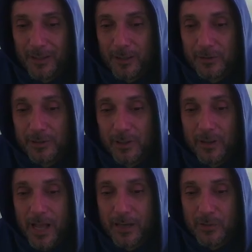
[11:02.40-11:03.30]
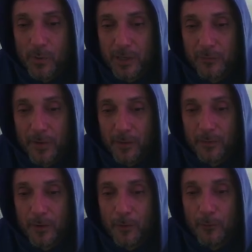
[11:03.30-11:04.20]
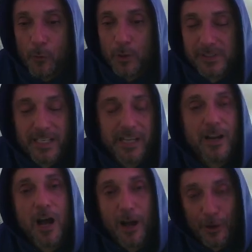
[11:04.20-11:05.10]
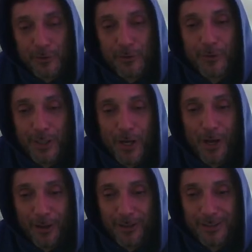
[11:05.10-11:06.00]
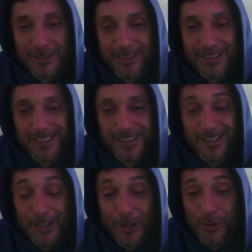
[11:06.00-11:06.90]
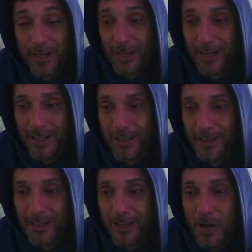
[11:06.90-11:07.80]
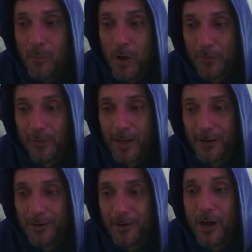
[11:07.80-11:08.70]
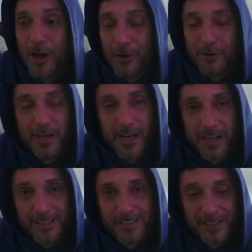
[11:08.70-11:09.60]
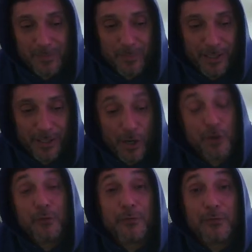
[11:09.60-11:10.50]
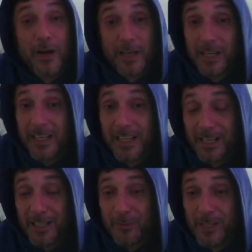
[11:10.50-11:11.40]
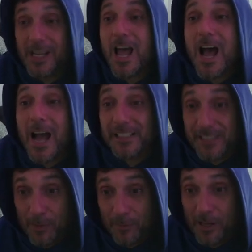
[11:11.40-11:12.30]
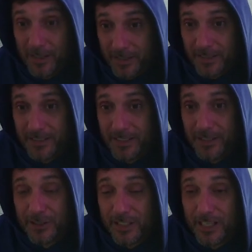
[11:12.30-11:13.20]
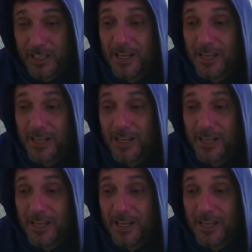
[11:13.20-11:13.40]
July 25th, $1,400. Okay? A month later, $186 million. Are you fucking kidding me? I dumb lucked into this shit.